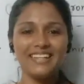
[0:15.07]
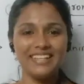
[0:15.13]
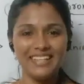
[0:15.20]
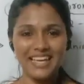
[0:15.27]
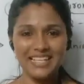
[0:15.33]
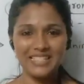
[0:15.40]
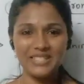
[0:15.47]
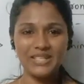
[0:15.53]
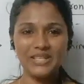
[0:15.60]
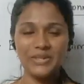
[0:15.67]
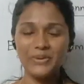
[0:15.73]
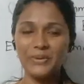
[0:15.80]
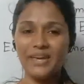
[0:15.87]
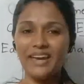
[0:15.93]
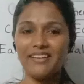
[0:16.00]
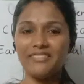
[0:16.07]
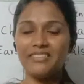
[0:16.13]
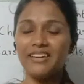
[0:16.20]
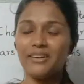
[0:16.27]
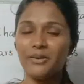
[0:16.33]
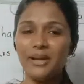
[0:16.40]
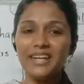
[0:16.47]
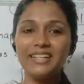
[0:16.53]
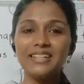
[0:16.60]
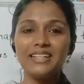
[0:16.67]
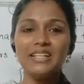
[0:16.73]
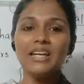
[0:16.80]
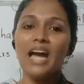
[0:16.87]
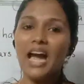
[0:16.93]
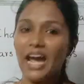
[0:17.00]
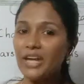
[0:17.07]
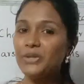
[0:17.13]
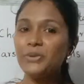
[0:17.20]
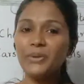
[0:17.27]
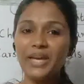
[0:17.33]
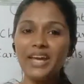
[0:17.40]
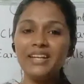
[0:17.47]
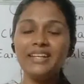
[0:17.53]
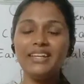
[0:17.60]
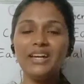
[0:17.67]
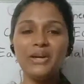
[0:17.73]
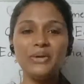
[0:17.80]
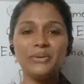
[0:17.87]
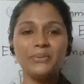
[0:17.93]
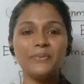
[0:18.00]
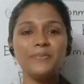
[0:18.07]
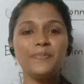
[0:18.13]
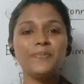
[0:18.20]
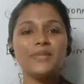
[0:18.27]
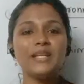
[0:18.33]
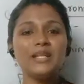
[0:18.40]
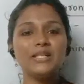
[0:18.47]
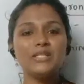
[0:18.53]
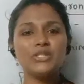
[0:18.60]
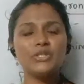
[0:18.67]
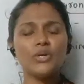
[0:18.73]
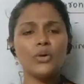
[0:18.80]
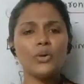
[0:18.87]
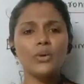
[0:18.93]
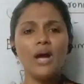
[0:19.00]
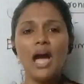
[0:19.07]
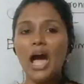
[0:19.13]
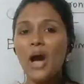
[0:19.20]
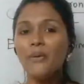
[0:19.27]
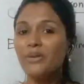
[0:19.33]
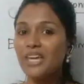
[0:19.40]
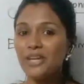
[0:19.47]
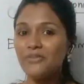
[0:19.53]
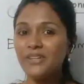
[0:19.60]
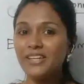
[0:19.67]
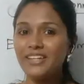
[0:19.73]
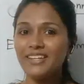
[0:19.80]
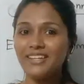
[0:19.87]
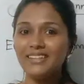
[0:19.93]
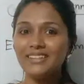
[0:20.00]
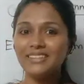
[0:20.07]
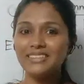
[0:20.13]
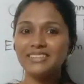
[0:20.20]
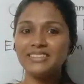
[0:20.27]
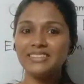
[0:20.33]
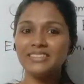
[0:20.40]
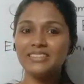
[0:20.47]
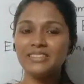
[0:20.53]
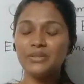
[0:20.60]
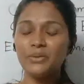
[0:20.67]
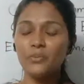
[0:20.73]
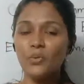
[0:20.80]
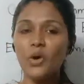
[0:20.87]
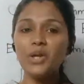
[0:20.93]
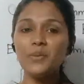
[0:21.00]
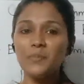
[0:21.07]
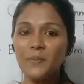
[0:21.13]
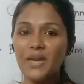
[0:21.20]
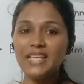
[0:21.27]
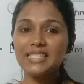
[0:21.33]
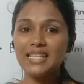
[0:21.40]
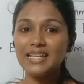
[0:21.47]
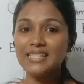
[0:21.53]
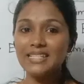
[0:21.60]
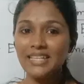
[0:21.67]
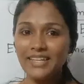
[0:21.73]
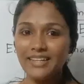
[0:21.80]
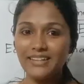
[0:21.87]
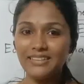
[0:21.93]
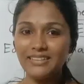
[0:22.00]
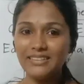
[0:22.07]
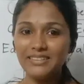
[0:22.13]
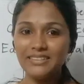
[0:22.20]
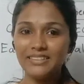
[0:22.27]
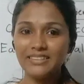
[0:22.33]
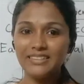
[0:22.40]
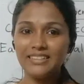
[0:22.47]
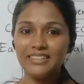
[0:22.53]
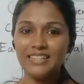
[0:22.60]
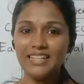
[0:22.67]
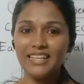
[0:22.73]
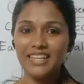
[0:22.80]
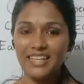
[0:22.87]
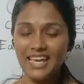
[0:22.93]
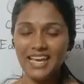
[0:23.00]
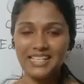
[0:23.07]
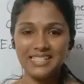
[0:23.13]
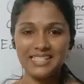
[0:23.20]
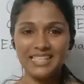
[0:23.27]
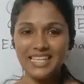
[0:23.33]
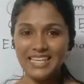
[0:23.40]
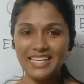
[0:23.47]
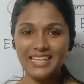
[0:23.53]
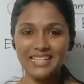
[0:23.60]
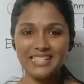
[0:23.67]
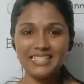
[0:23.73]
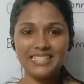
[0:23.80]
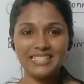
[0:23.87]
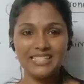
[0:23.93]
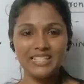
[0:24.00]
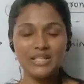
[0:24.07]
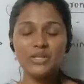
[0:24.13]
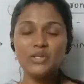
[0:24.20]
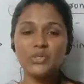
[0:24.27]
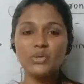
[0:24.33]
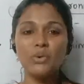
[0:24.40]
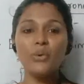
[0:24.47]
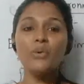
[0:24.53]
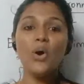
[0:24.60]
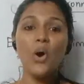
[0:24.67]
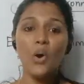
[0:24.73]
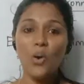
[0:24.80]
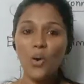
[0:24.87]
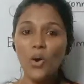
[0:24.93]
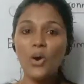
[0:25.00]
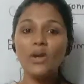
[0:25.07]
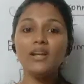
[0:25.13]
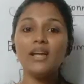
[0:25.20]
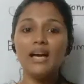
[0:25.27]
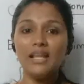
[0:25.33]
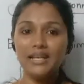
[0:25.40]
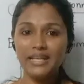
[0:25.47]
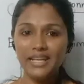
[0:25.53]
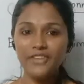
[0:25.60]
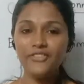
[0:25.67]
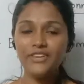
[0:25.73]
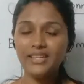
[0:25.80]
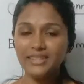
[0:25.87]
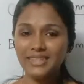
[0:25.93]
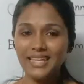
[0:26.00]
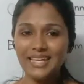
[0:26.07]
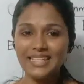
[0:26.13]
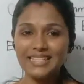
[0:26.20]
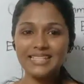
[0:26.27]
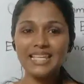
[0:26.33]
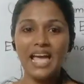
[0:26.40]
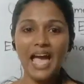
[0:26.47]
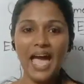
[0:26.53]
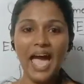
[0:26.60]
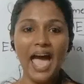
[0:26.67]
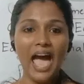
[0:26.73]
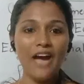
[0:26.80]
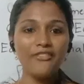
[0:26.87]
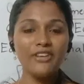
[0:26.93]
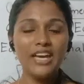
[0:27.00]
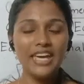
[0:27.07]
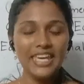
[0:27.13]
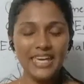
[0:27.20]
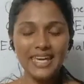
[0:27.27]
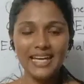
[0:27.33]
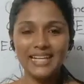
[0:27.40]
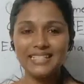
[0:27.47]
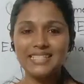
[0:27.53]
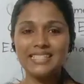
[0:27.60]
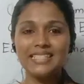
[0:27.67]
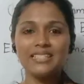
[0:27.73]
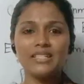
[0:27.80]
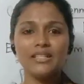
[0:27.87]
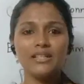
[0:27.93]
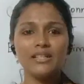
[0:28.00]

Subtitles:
Yes, you can, right? I too can hear you. So, how can we hear? What makes us hear? Yes, ears. So, all living things have ears.